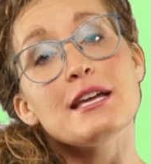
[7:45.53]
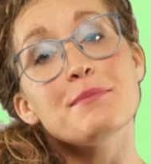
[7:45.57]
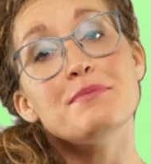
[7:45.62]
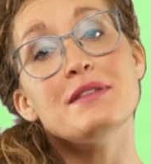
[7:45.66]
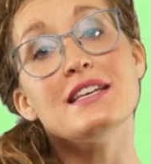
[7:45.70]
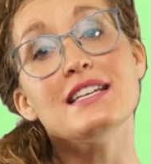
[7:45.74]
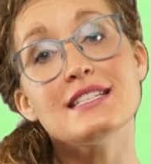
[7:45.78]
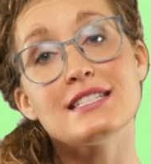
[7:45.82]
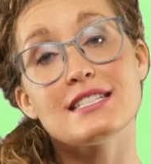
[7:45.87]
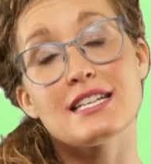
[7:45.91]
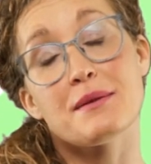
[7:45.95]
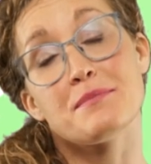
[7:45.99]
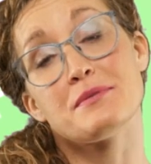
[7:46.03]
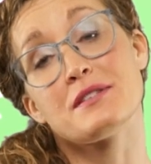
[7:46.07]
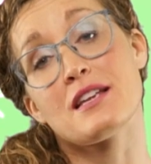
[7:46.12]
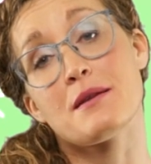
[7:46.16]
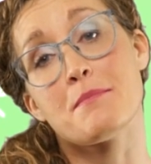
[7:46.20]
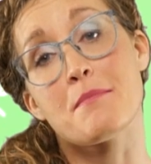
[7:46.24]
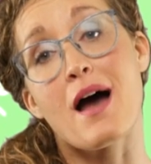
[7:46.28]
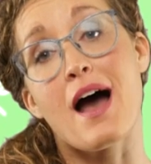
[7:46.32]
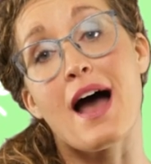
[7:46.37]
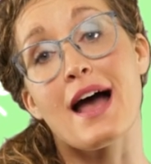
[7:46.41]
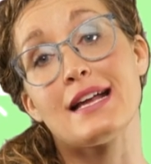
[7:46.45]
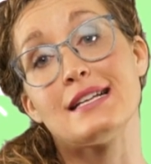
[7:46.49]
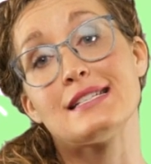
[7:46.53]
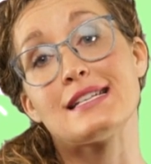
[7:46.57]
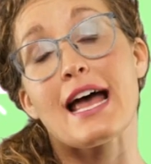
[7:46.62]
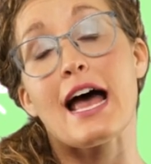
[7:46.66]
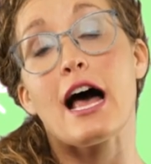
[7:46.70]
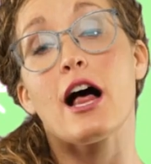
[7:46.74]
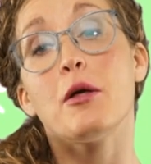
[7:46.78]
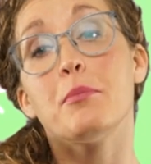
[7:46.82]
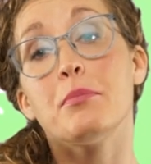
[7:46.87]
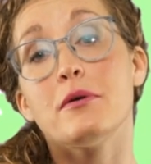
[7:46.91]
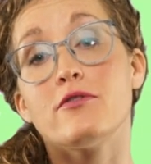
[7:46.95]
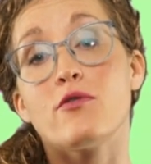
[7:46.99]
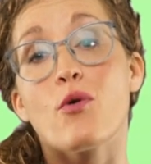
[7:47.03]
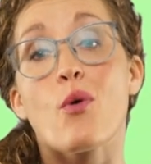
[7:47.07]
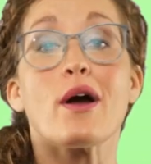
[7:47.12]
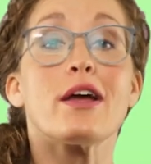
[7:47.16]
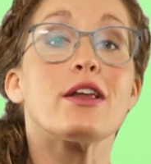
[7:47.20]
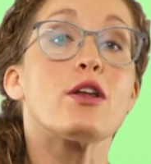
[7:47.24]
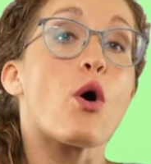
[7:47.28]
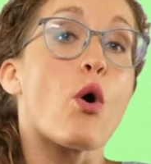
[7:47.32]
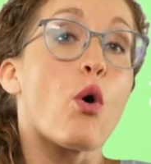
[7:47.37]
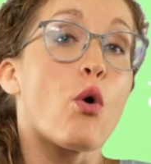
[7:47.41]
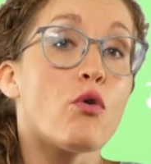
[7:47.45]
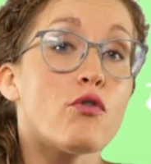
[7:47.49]
Keep these tips in mind to help
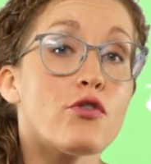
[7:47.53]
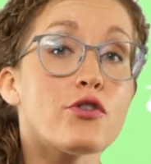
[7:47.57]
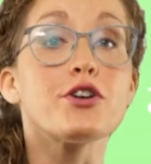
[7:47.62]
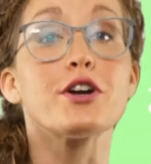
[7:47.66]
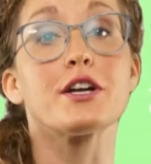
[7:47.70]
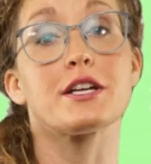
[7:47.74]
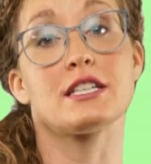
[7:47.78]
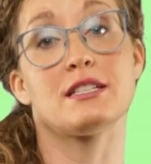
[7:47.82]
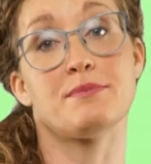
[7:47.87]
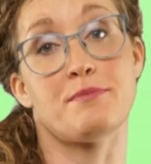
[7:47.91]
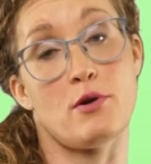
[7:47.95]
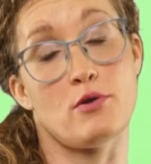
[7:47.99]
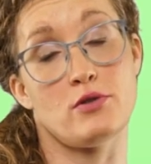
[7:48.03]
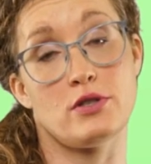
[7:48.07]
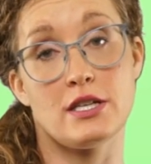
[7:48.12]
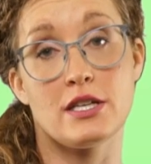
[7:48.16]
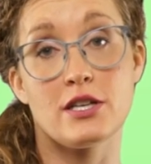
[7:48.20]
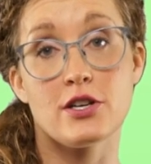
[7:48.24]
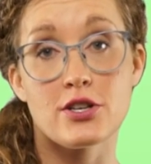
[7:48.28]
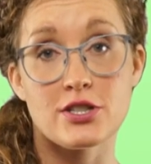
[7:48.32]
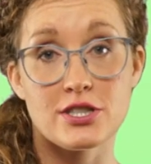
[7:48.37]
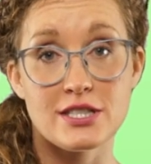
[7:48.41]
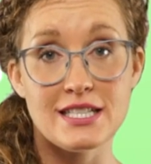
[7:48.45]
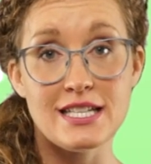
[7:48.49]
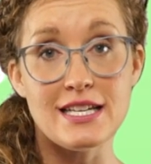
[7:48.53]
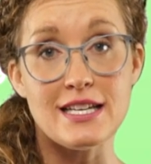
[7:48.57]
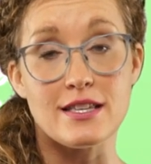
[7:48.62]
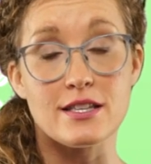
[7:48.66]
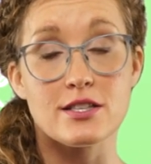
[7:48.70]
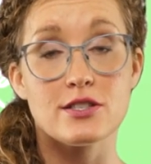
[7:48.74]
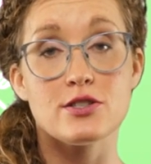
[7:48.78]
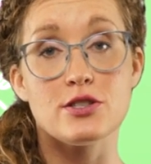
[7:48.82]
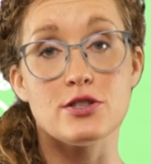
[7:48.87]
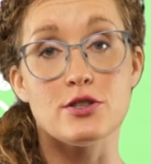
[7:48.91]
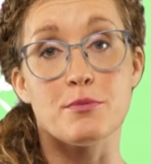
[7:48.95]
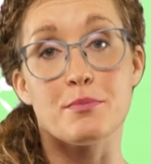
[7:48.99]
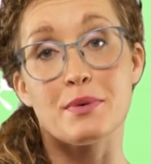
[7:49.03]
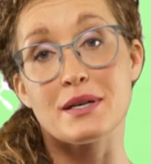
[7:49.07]
avoid overexposing your teeth to